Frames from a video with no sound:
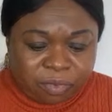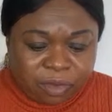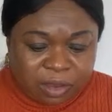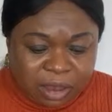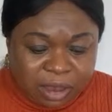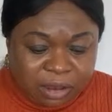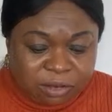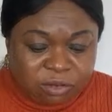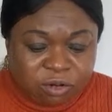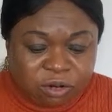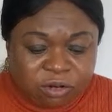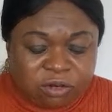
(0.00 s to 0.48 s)

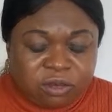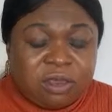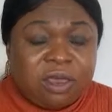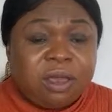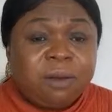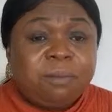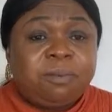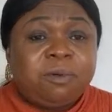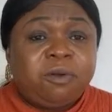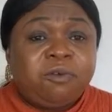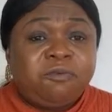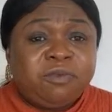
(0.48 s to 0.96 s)
adult
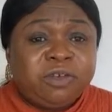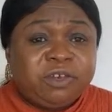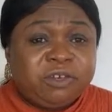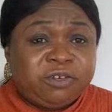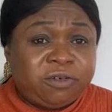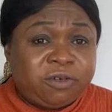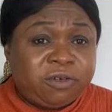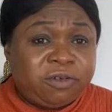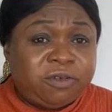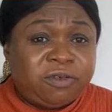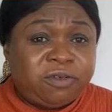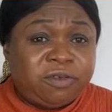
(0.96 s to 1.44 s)
care
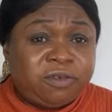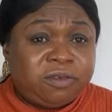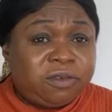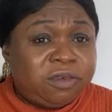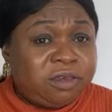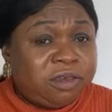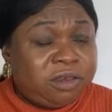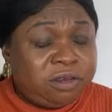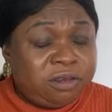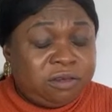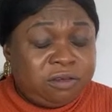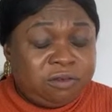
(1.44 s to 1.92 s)
professions
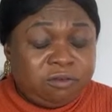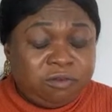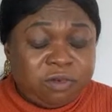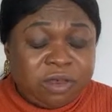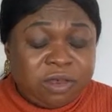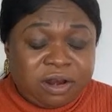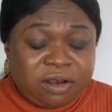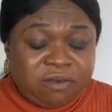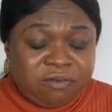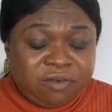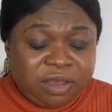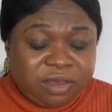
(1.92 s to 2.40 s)
in
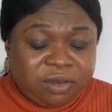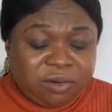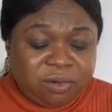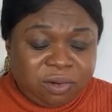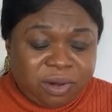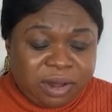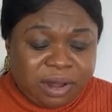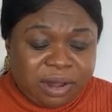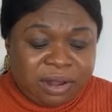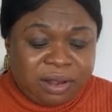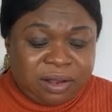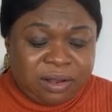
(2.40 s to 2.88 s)
wherever you
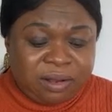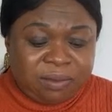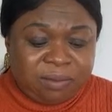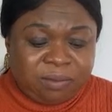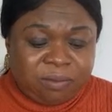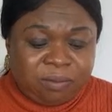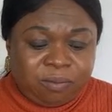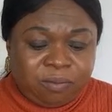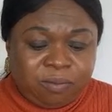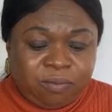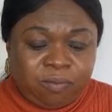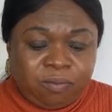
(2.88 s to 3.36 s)
are,
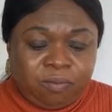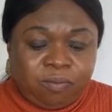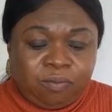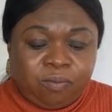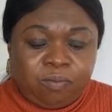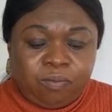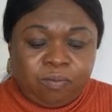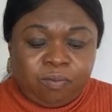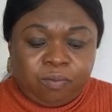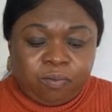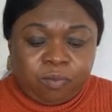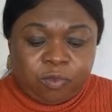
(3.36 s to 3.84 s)

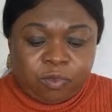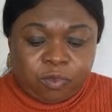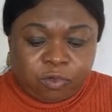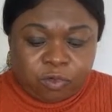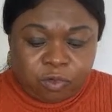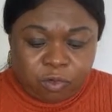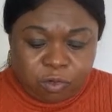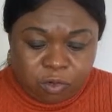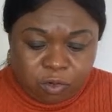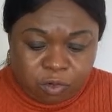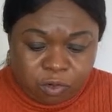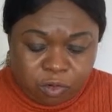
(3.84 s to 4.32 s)

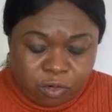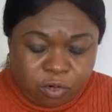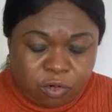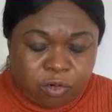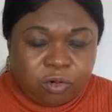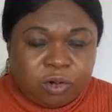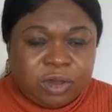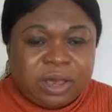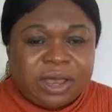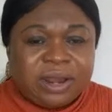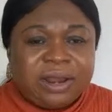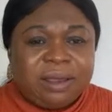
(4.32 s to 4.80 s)
so
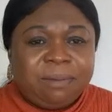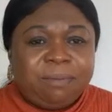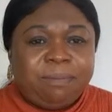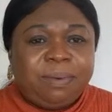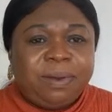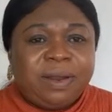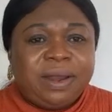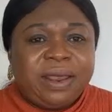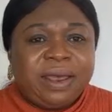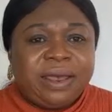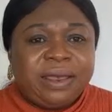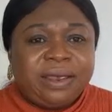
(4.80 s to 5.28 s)
you can
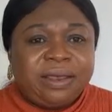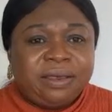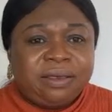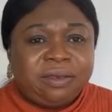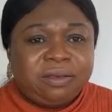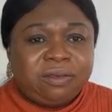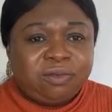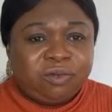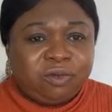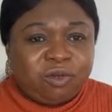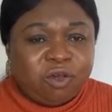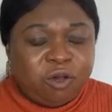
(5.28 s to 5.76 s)
apply
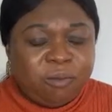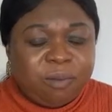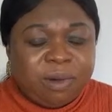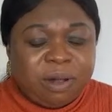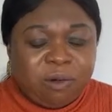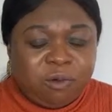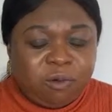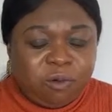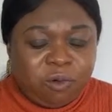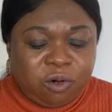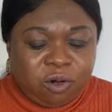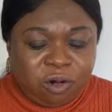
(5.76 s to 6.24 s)
to come
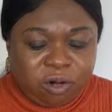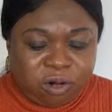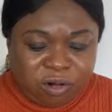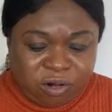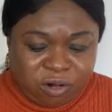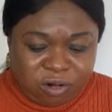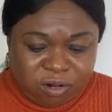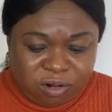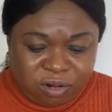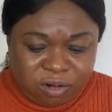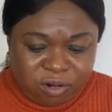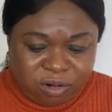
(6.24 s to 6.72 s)
and
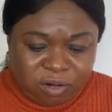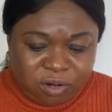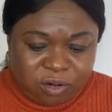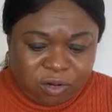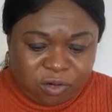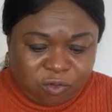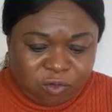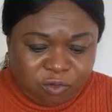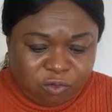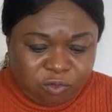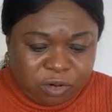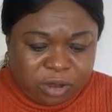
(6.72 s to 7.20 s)
work
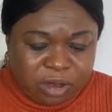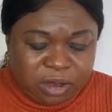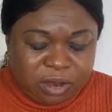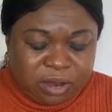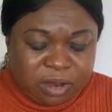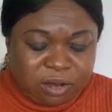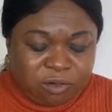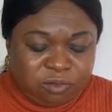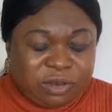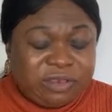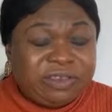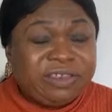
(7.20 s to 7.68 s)

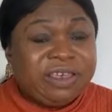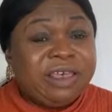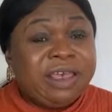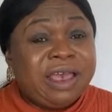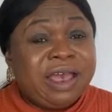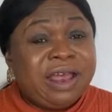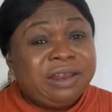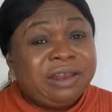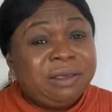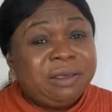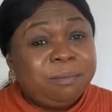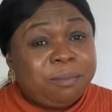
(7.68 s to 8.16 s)
with
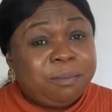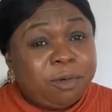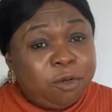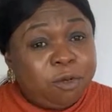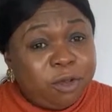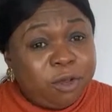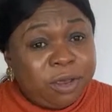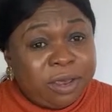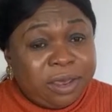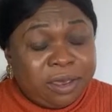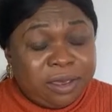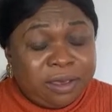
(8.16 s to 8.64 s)
an
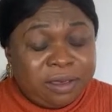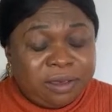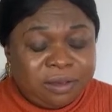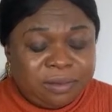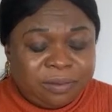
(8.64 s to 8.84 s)
employer